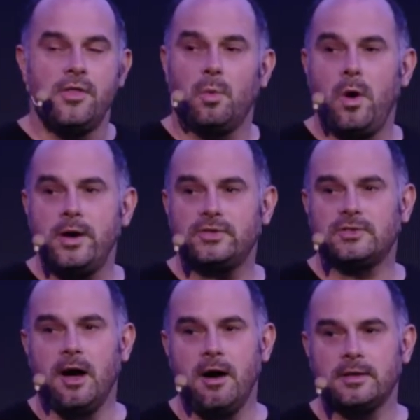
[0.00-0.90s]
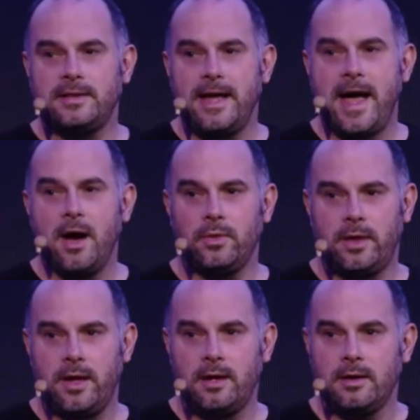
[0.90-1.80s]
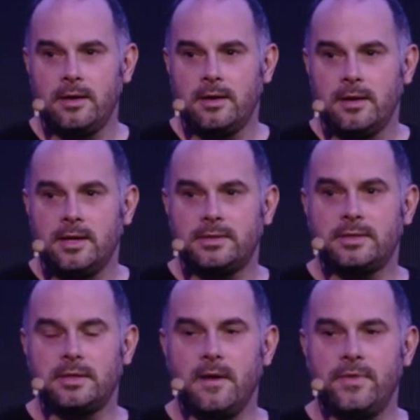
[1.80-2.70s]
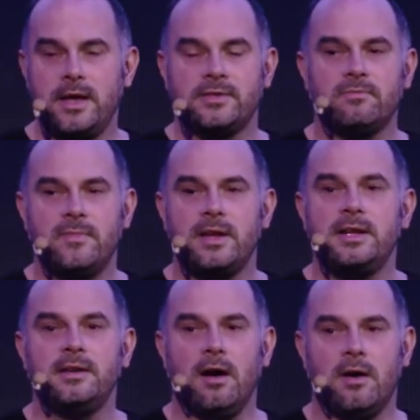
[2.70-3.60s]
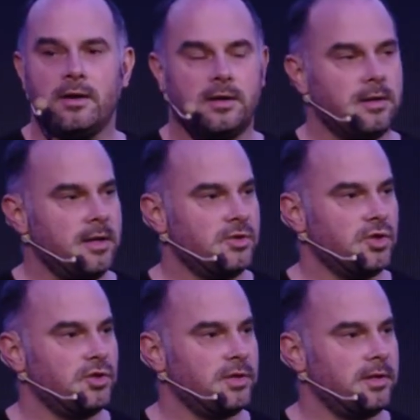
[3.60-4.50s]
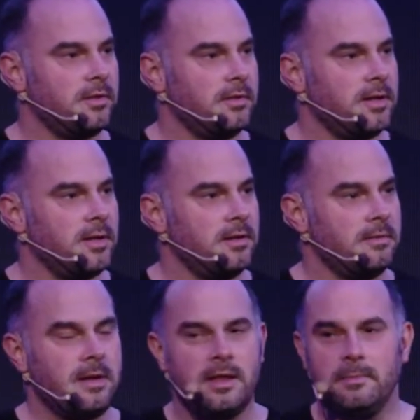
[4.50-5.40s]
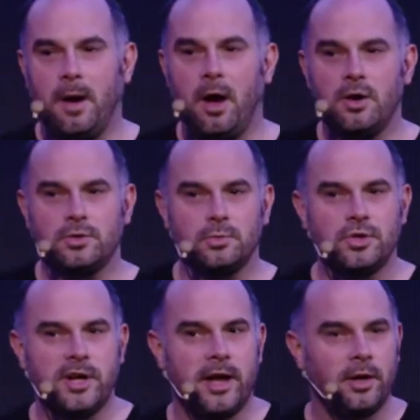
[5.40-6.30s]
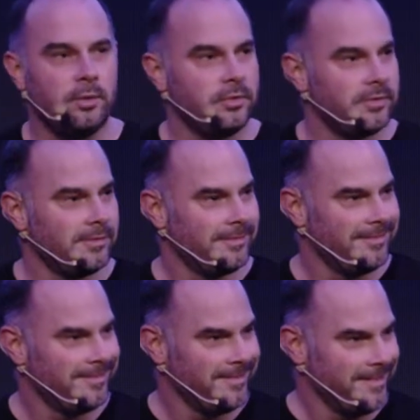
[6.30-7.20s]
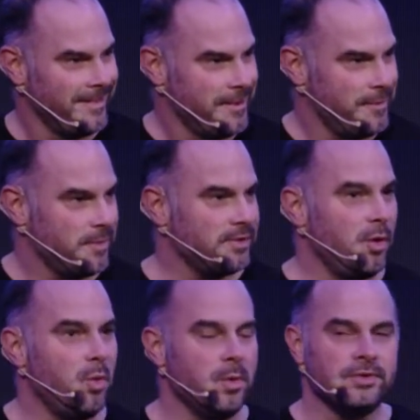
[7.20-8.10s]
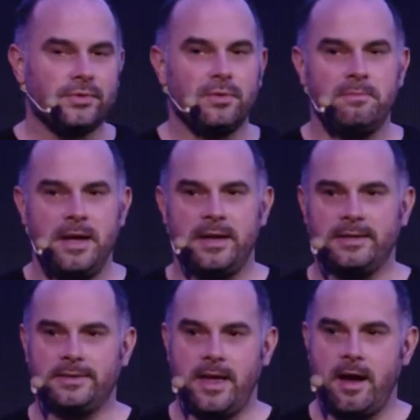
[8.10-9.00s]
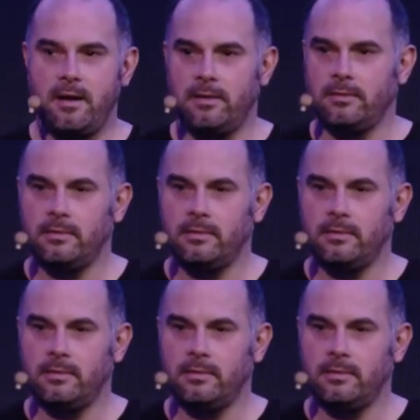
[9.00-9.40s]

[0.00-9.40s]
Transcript: The worst dark debt out there is the stuff that isn't really dark. It's just in the partial shadows because no one wants to admit it's there.